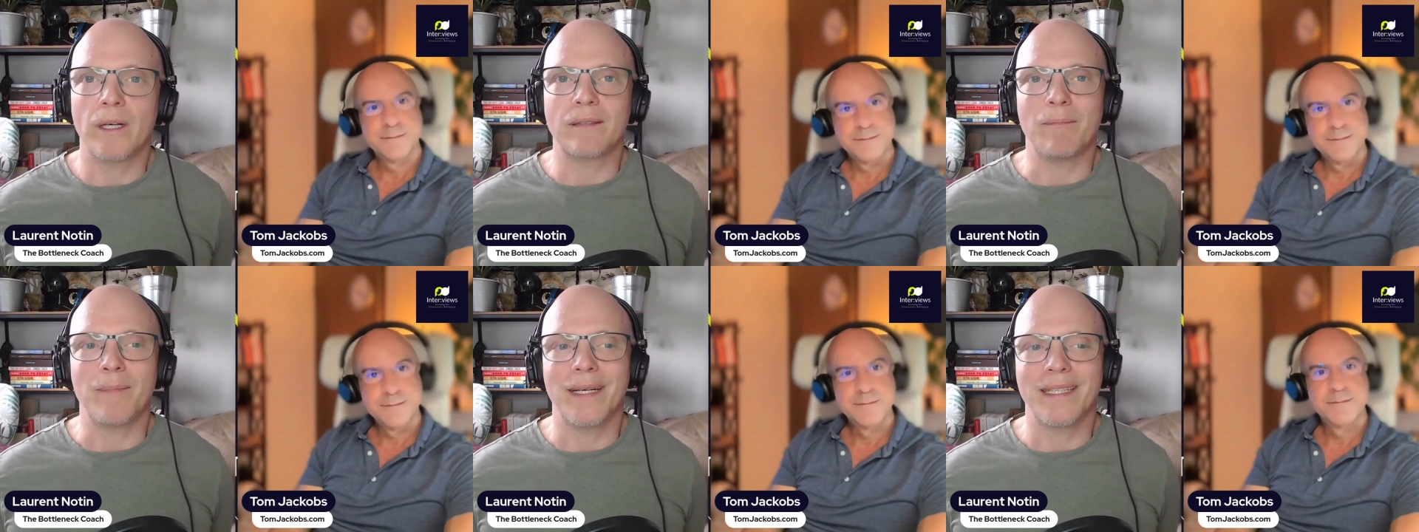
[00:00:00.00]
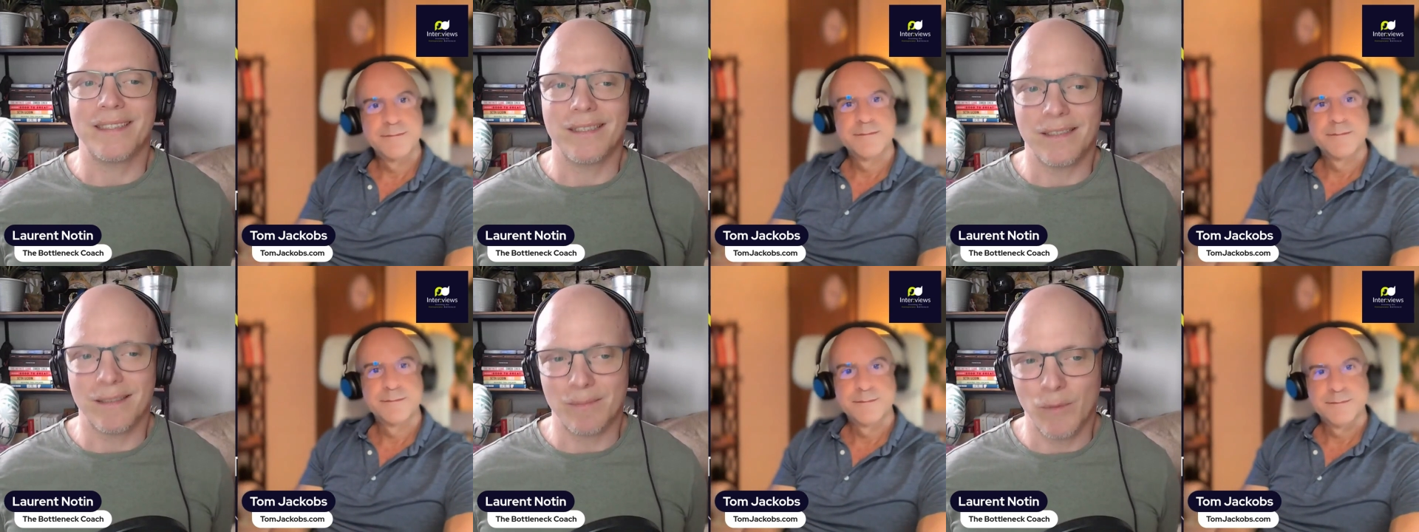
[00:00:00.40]

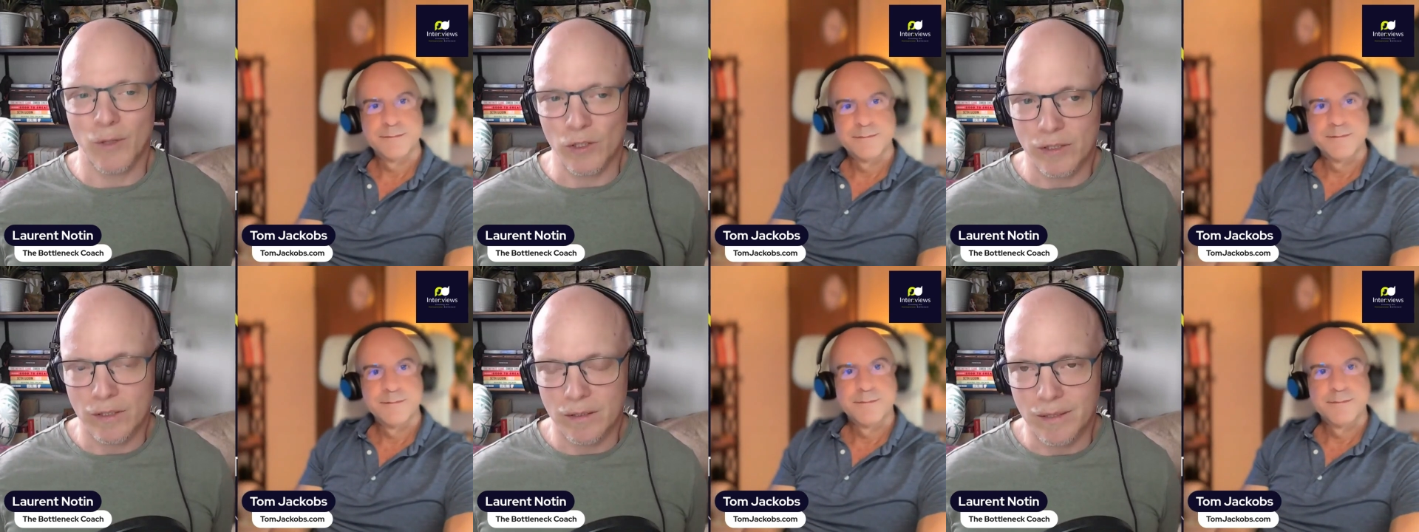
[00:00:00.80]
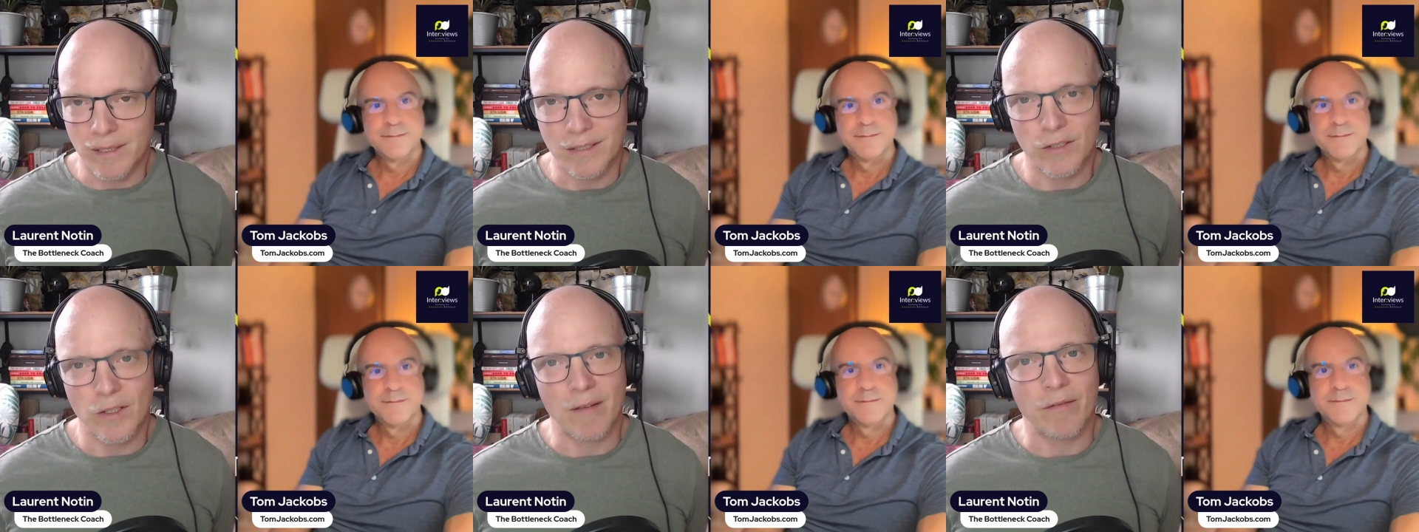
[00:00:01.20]
Speaker 1: matters most because
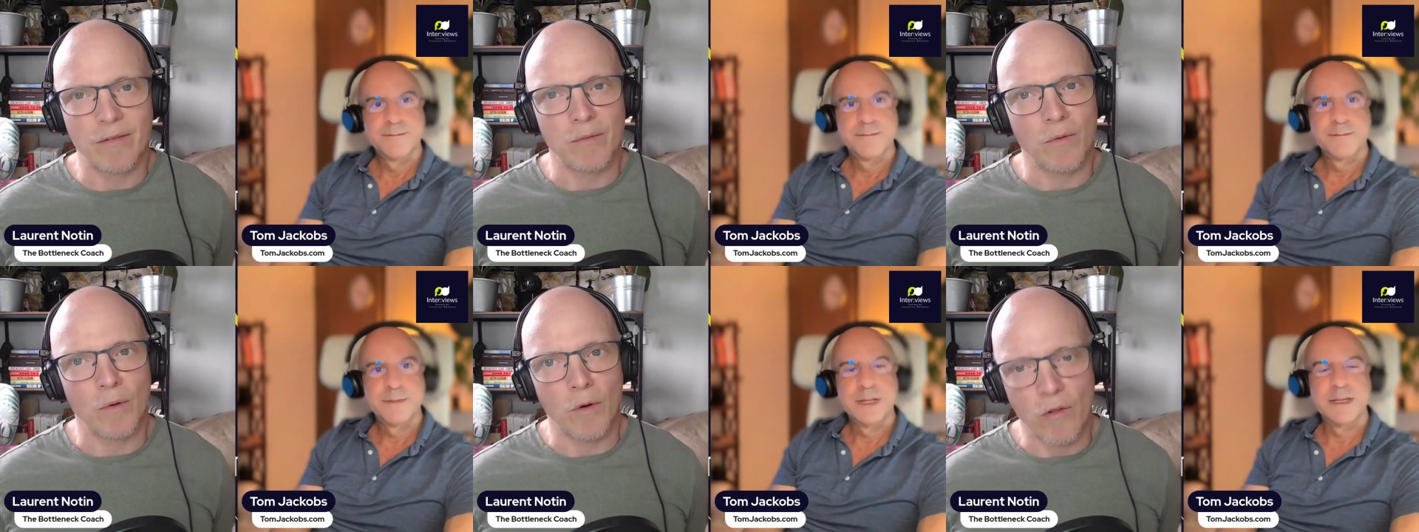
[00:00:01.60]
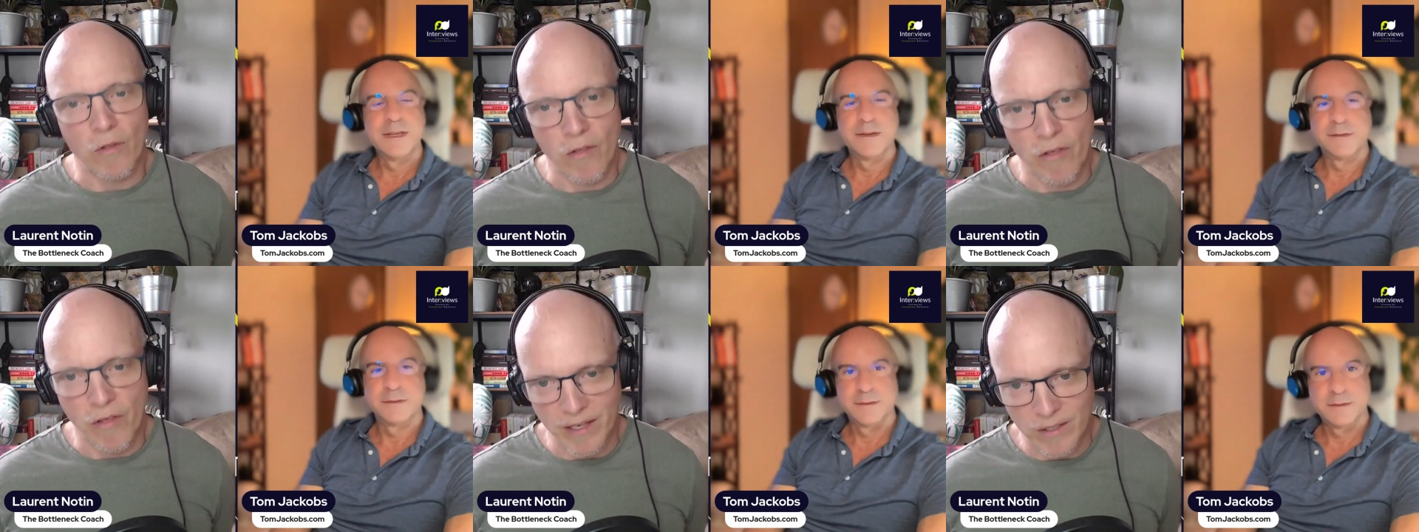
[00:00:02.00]
you have yes. other
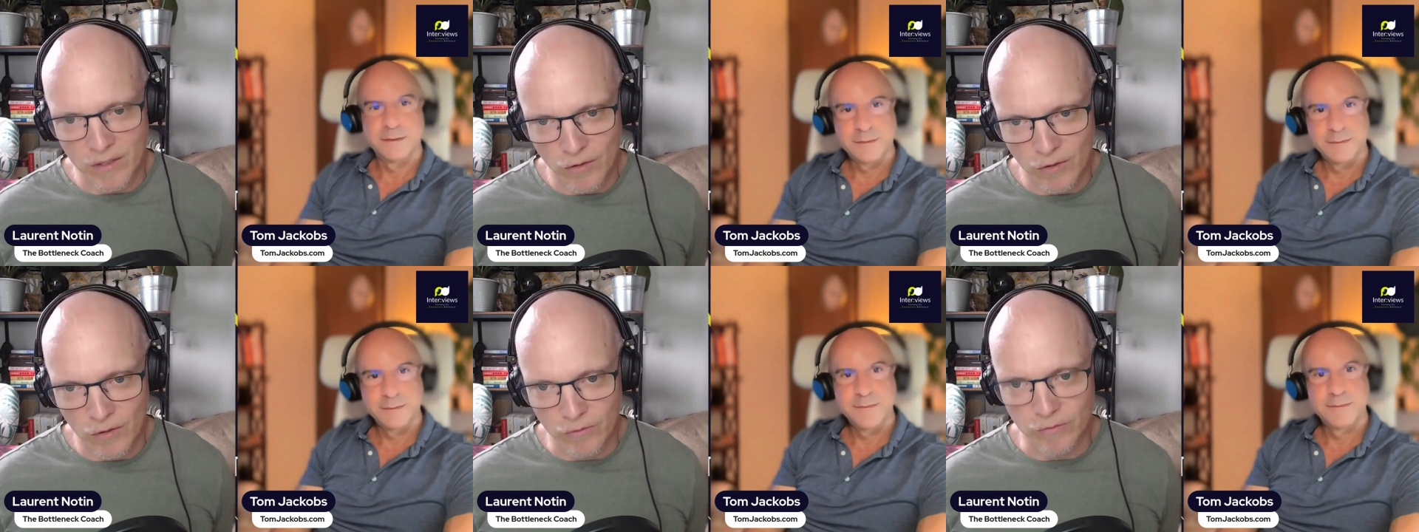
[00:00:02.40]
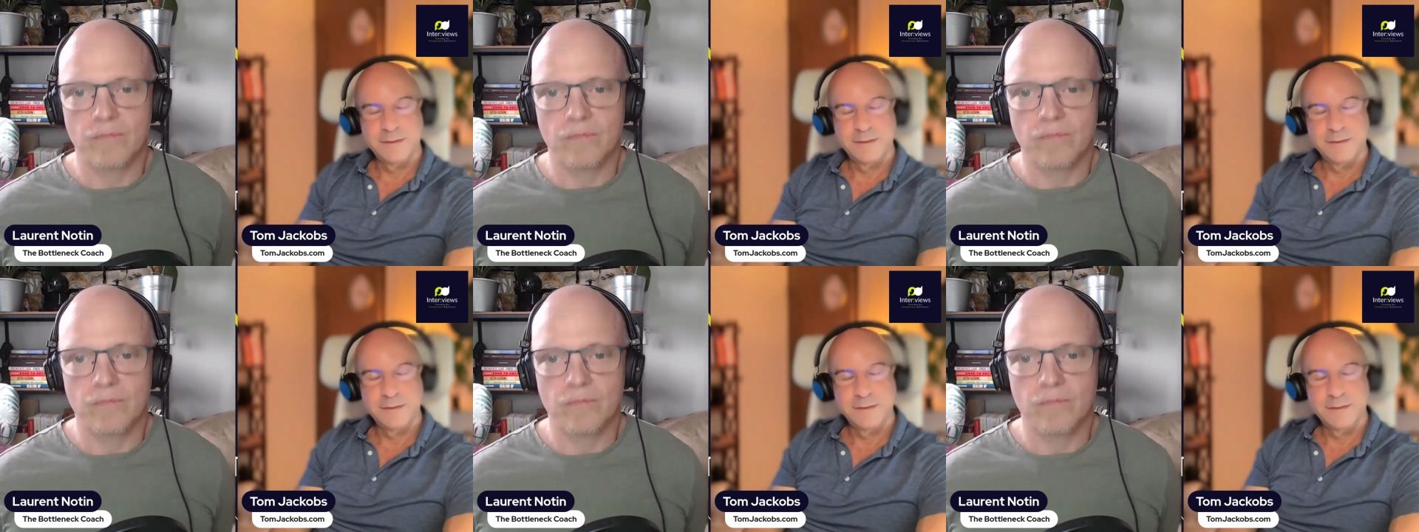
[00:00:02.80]
things to do.